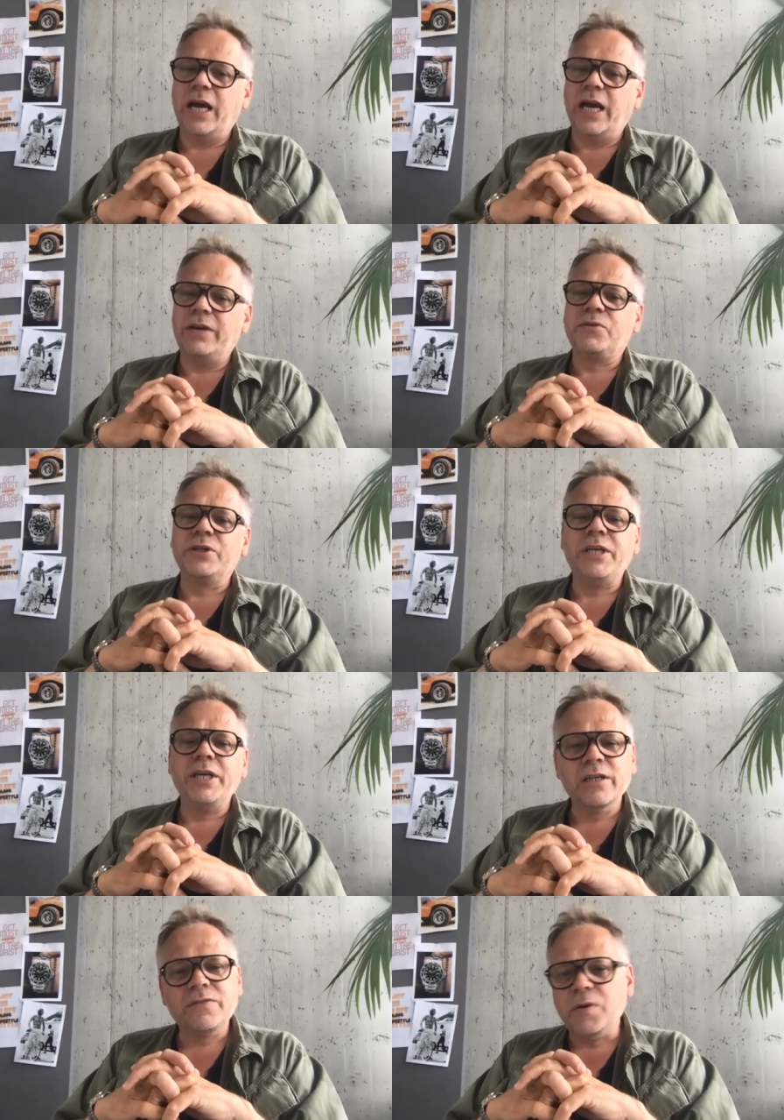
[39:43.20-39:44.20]
and yeah. for
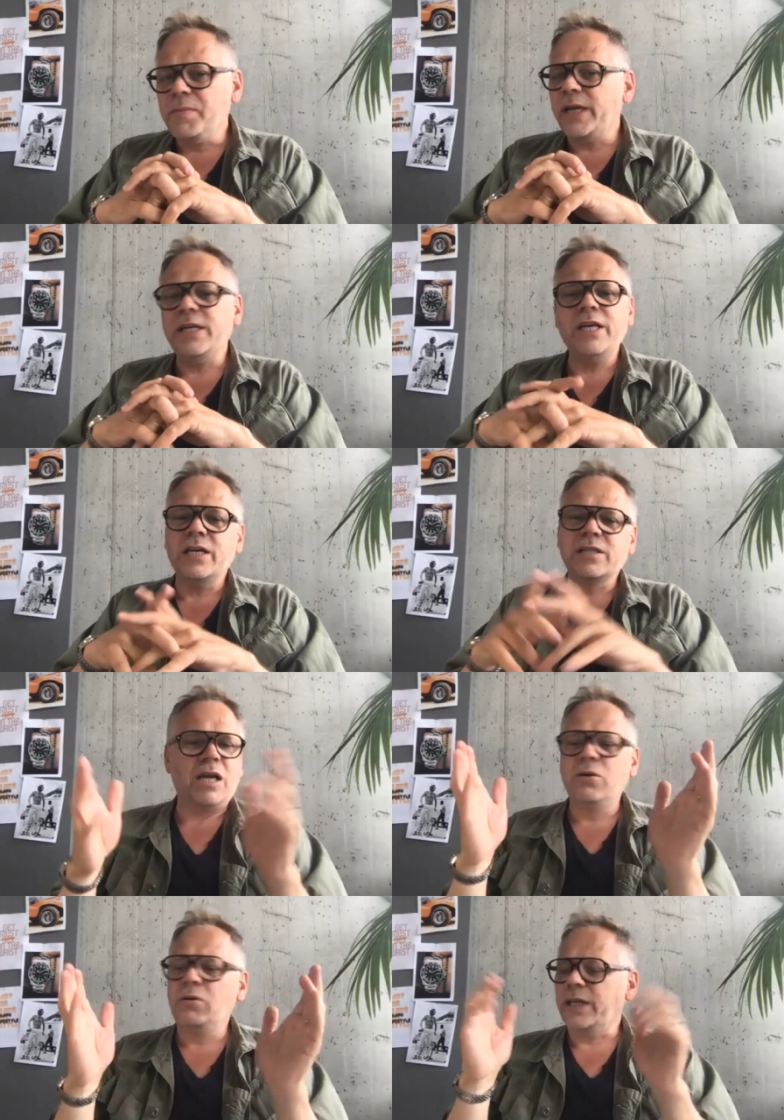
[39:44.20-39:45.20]
years, for many years, I
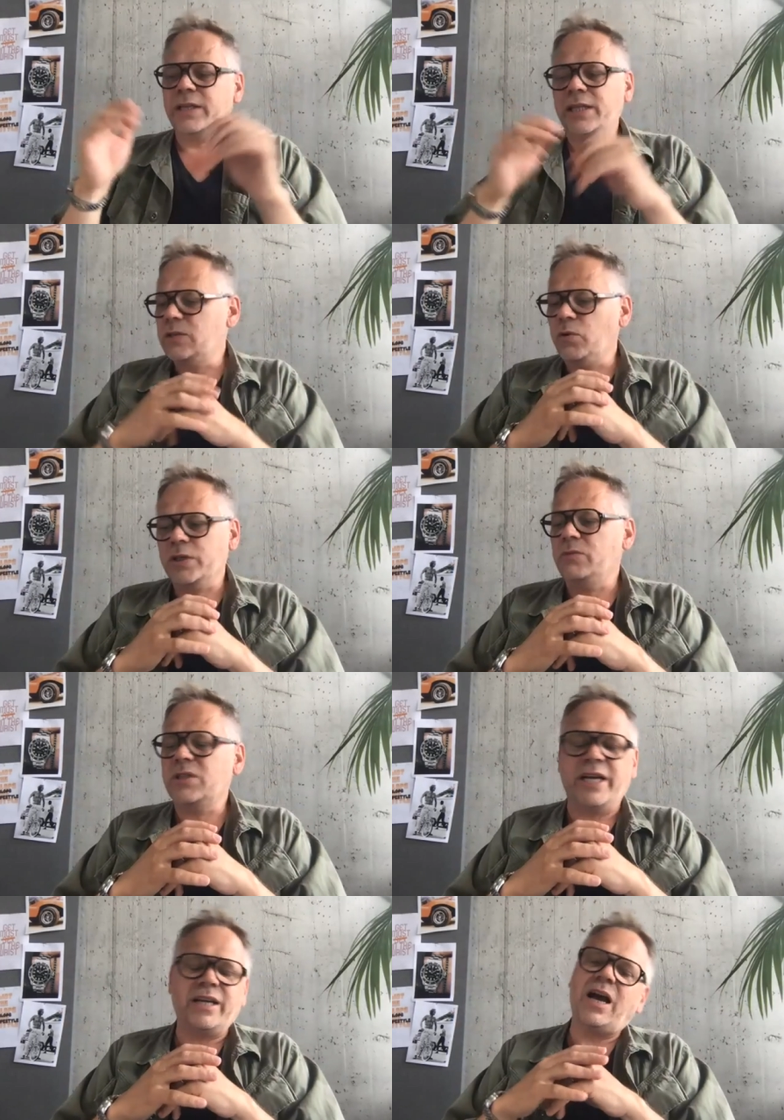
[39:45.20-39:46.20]
looked at these watches and
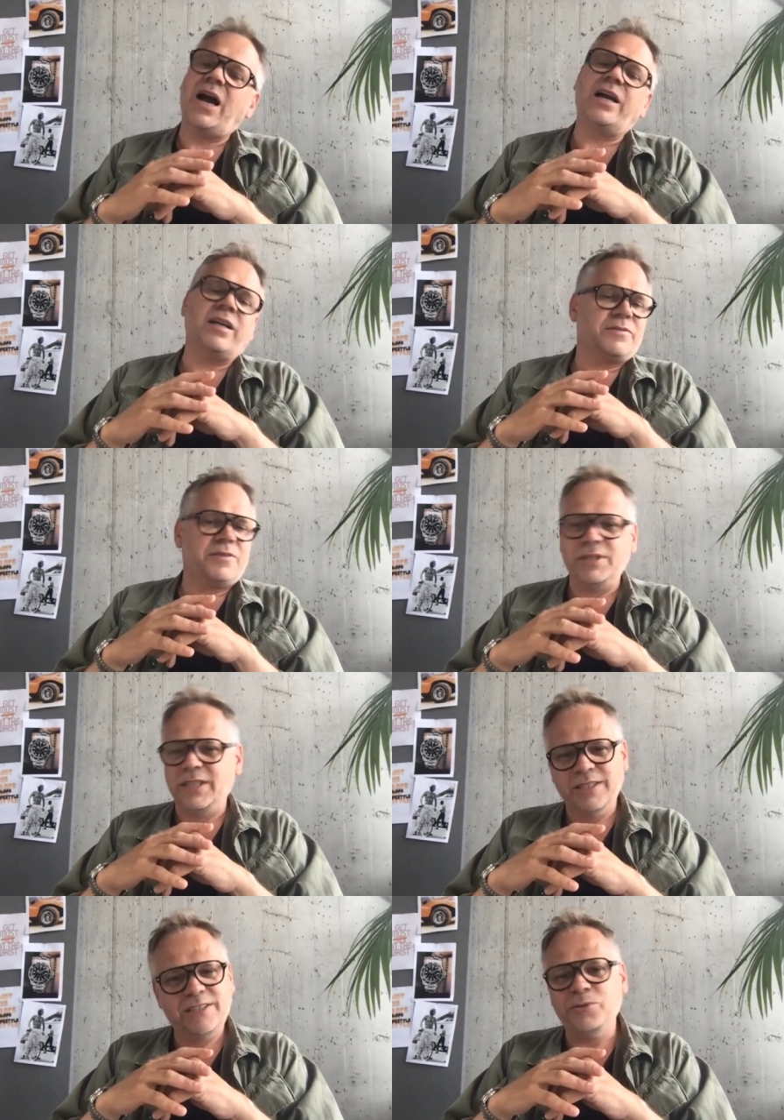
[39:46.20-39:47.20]
was like, nah, not for
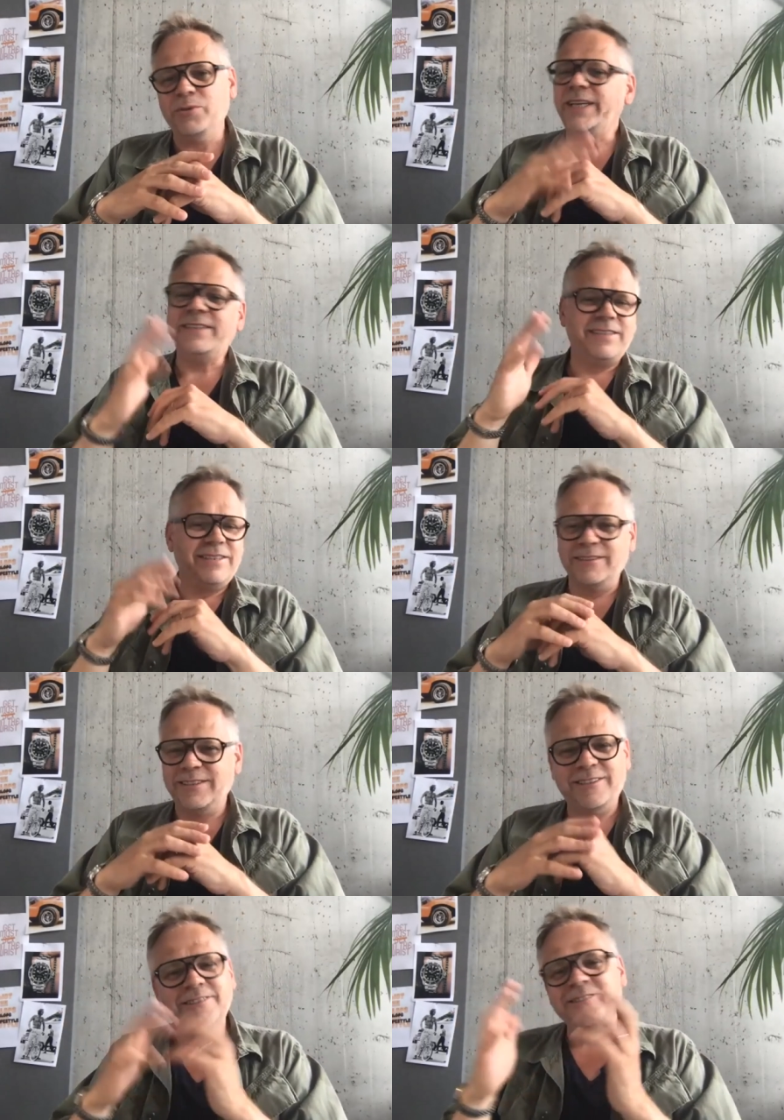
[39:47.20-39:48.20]
me. It's 280 or it's too.